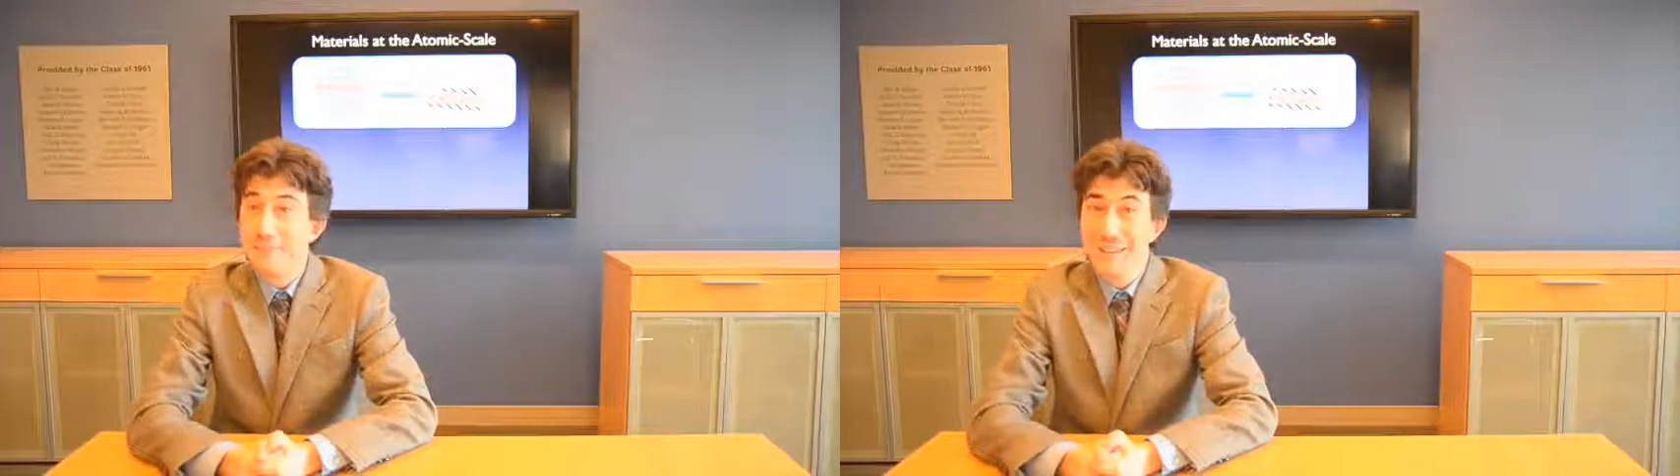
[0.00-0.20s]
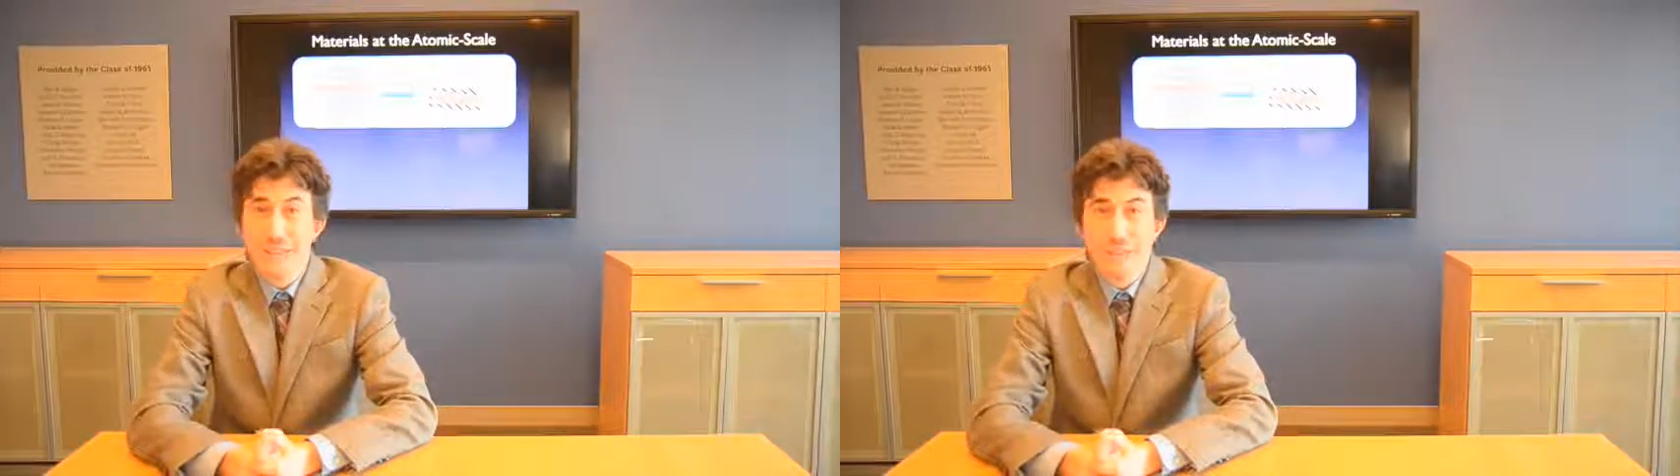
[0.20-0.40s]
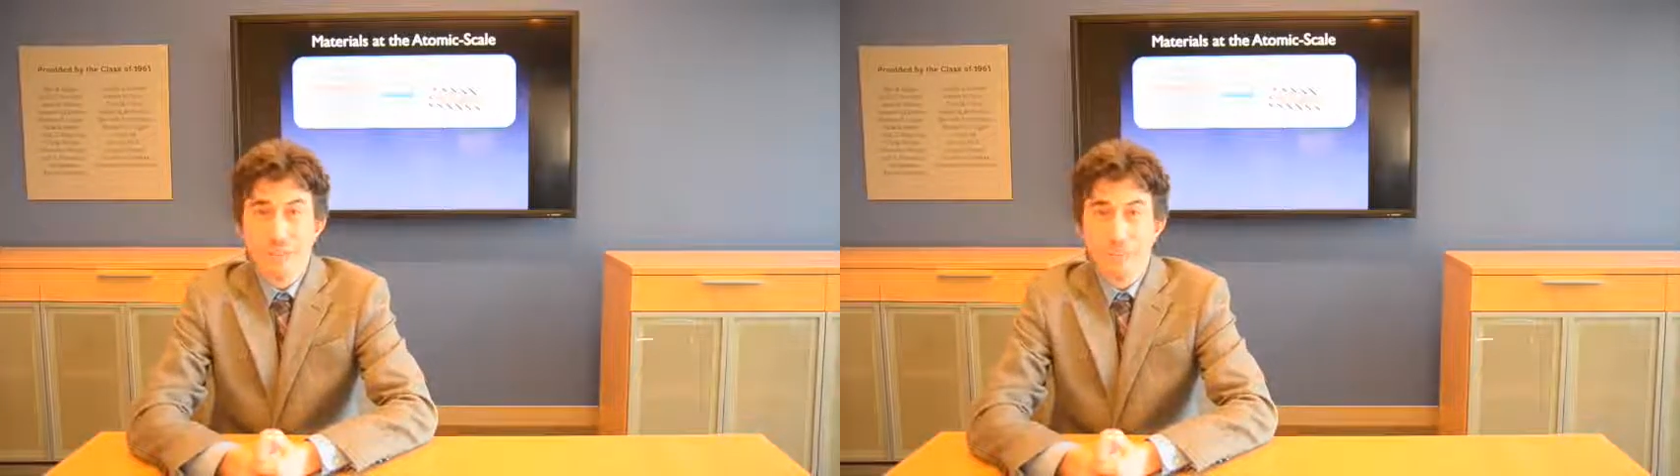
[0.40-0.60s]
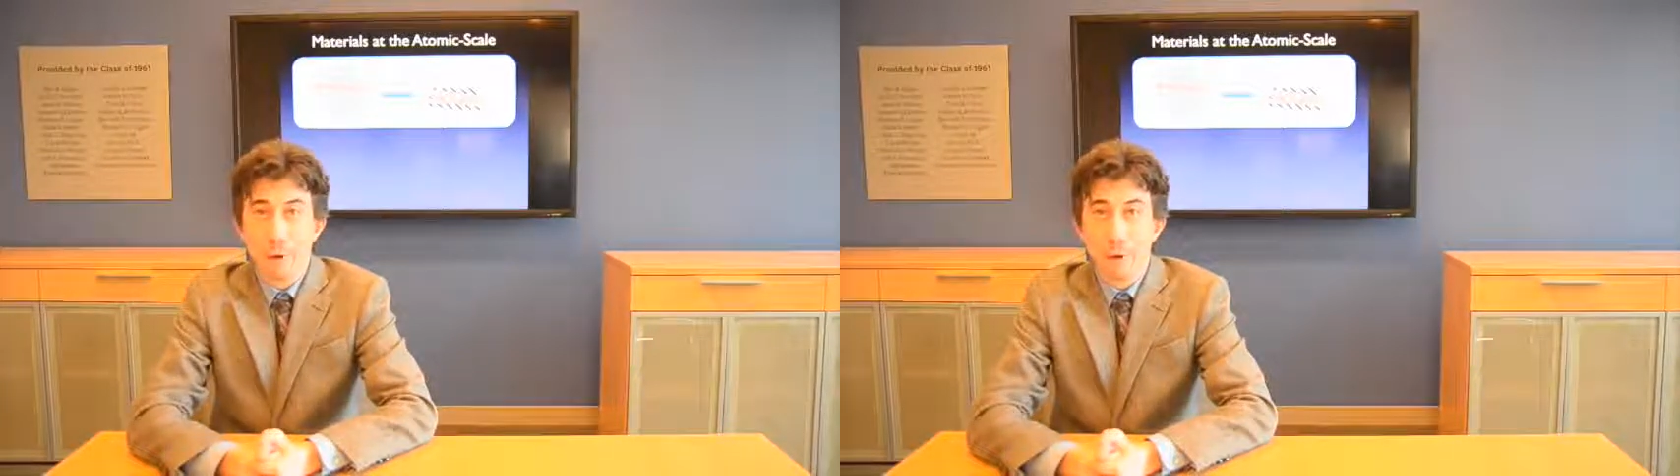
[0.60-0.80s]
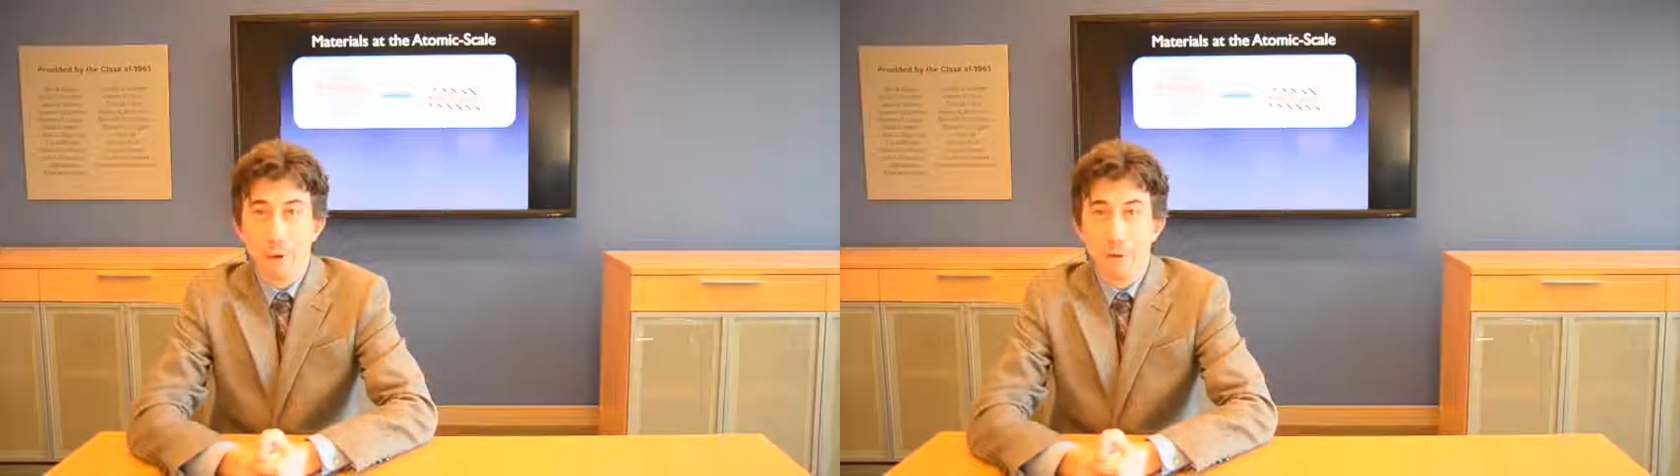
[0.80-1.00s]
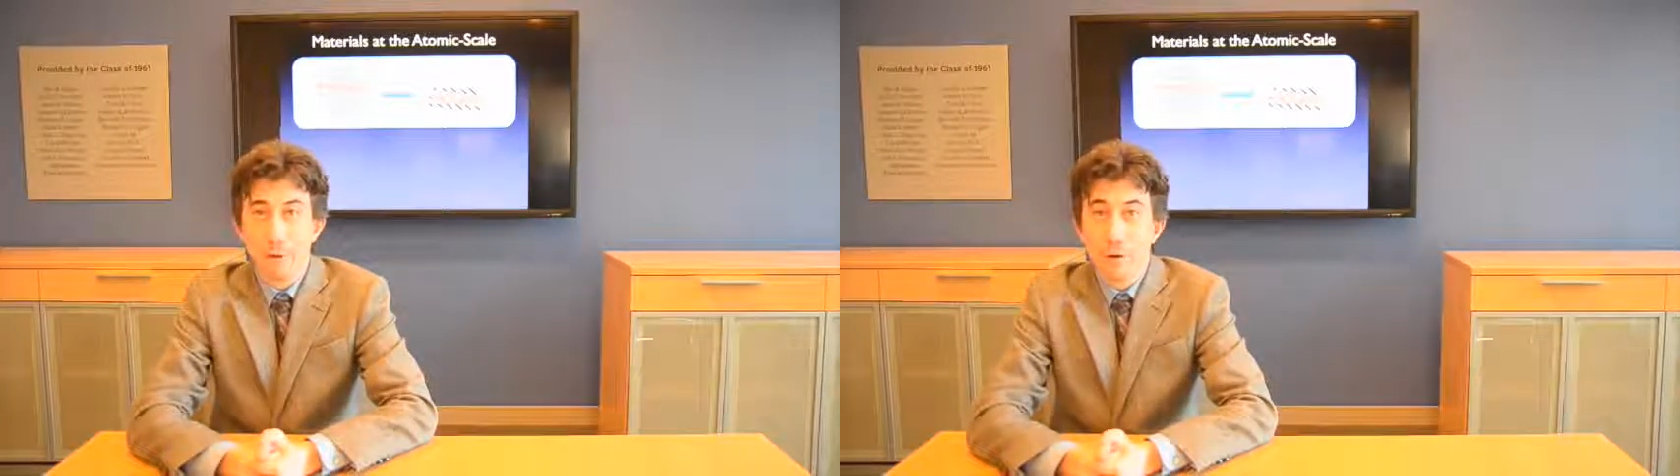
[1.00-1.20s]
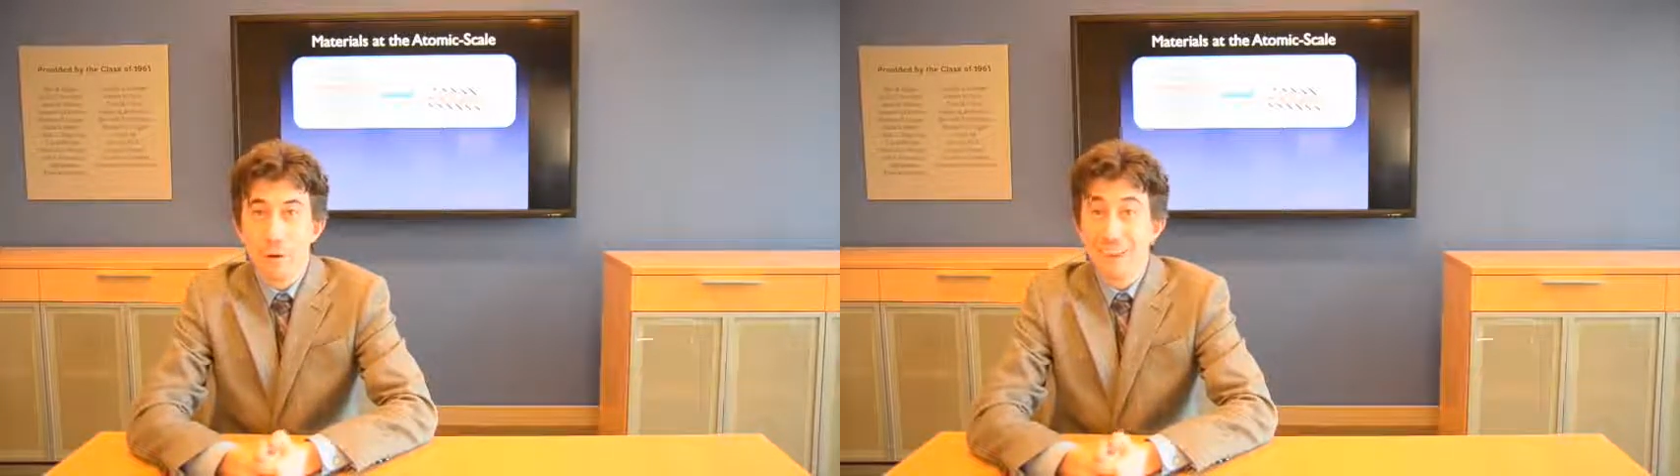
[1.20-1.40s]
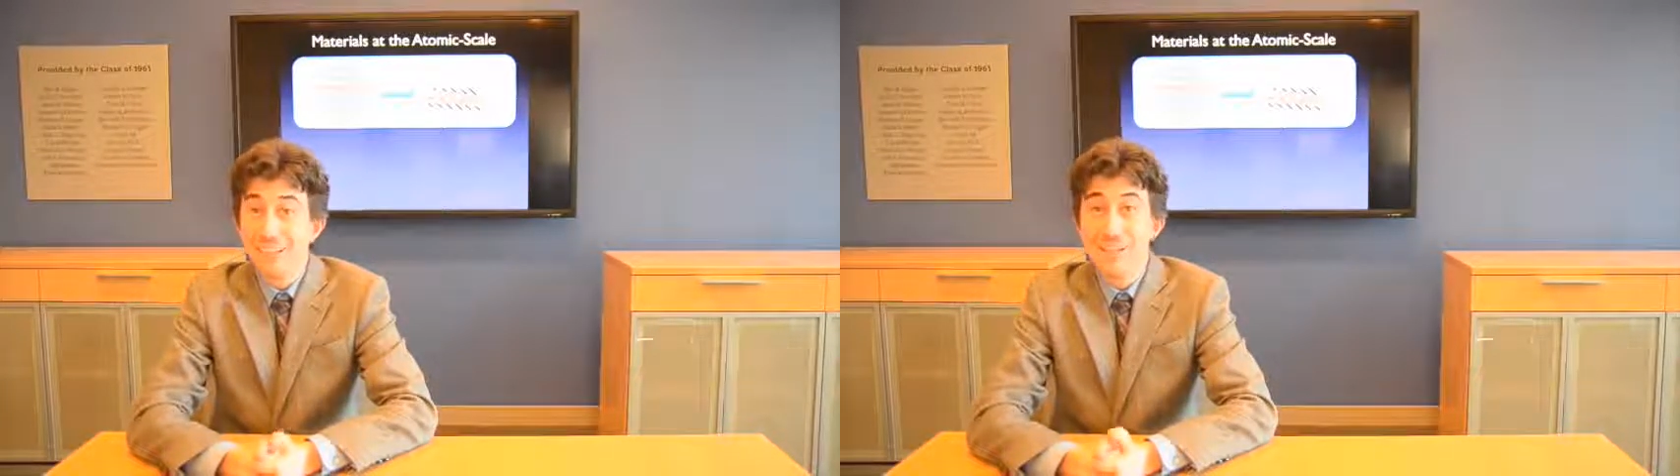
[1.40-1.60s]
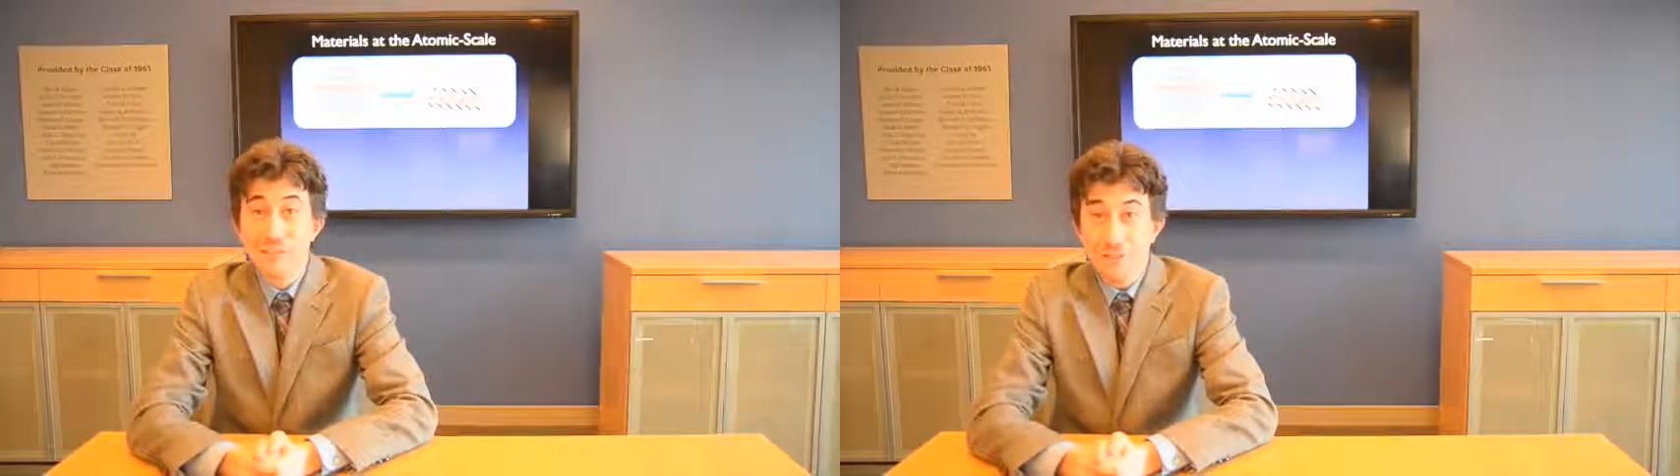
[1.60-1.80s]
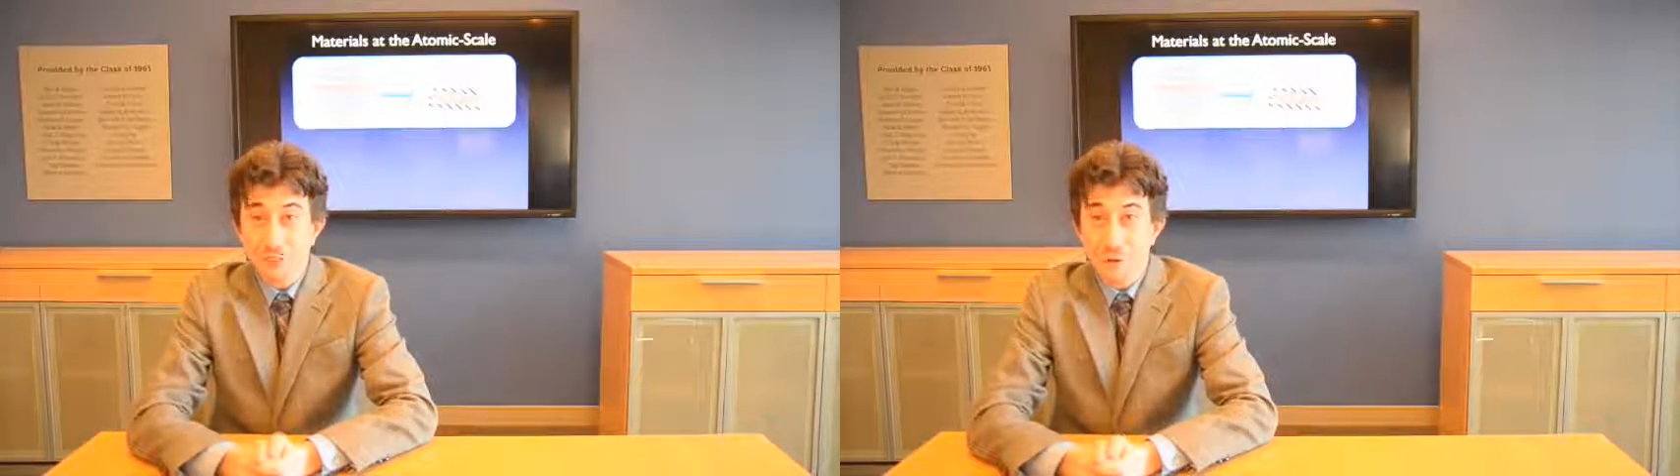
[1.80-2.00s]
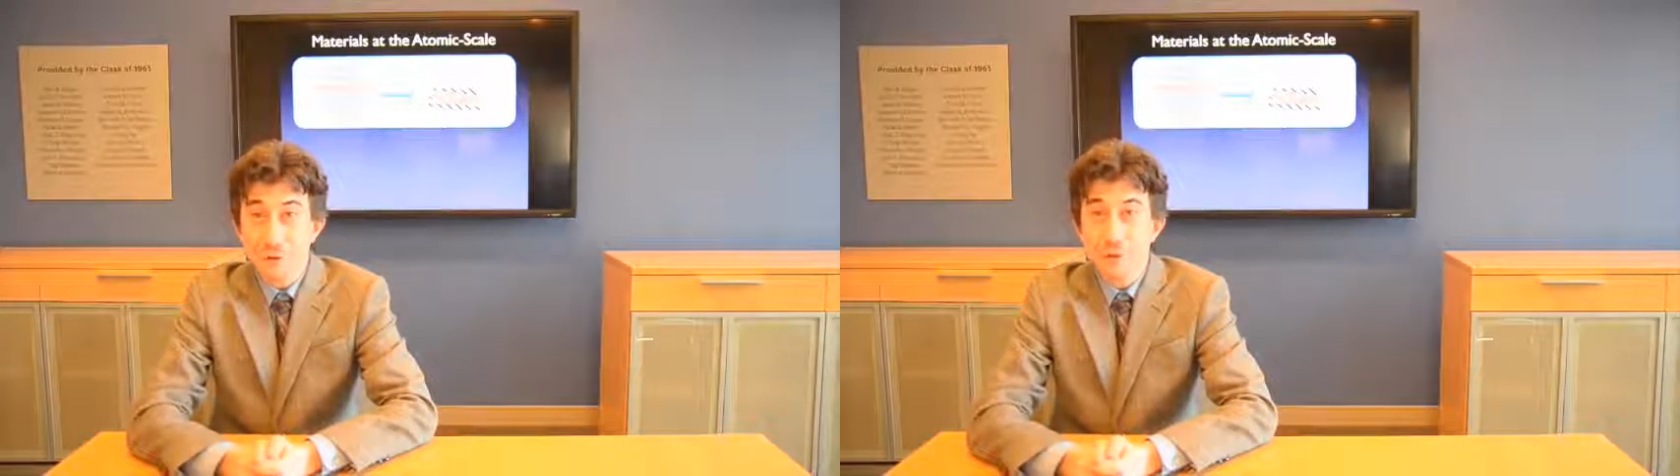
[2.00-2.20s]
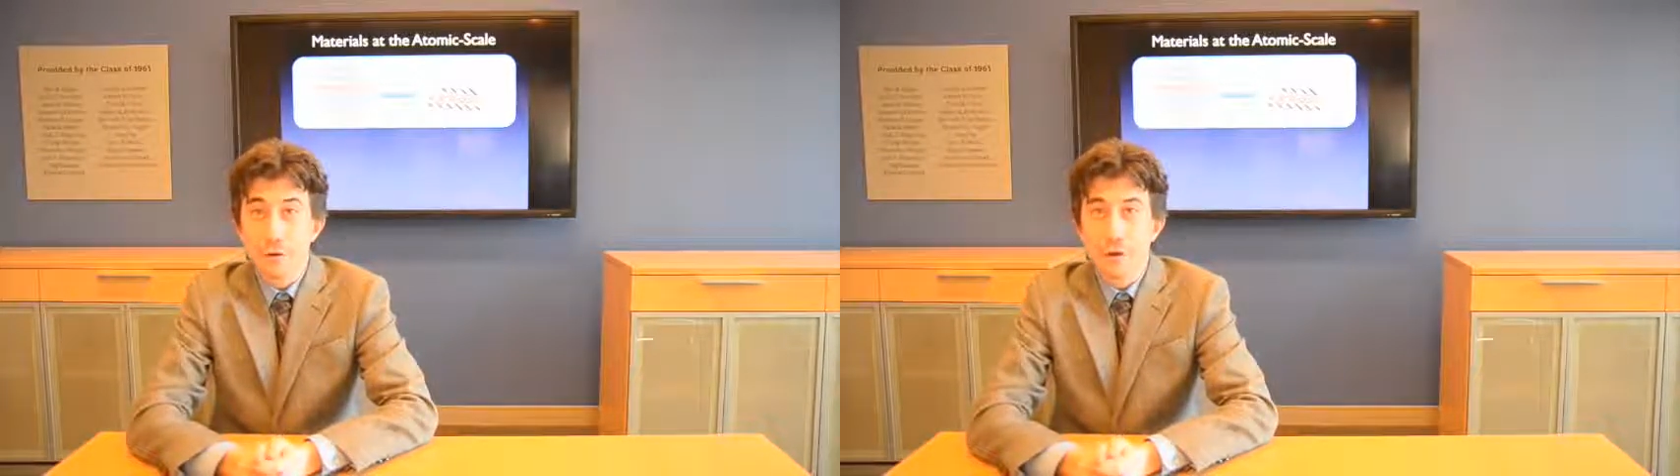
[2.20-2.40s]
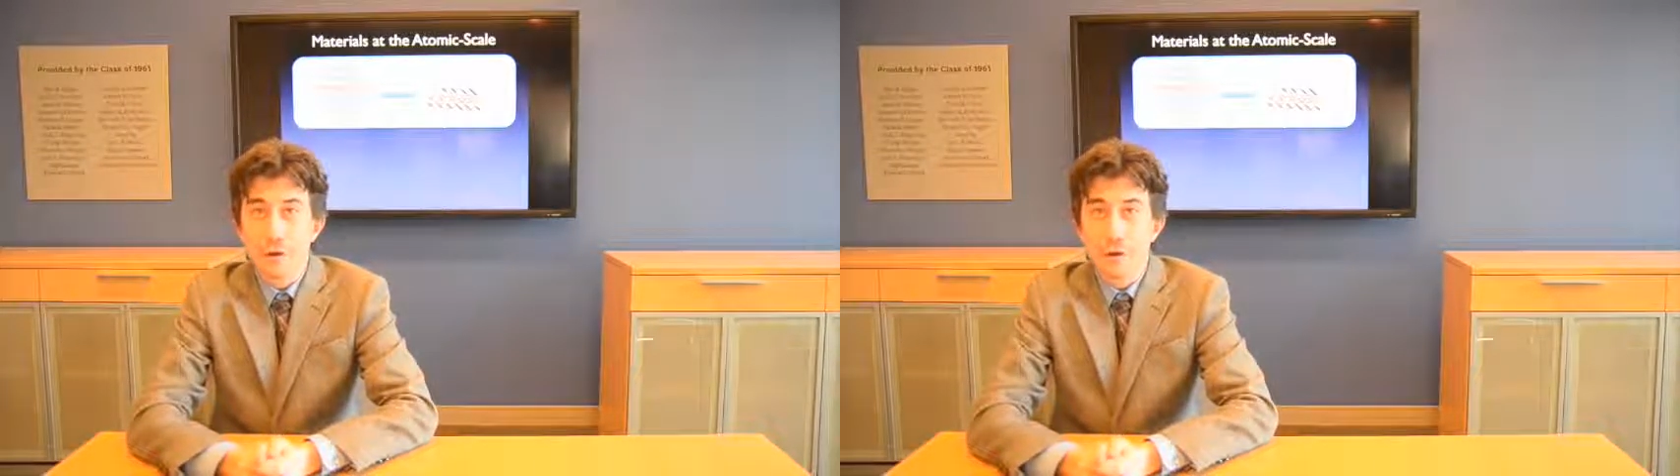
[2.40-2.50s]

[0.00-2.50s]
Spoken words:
even smaller and even thinner,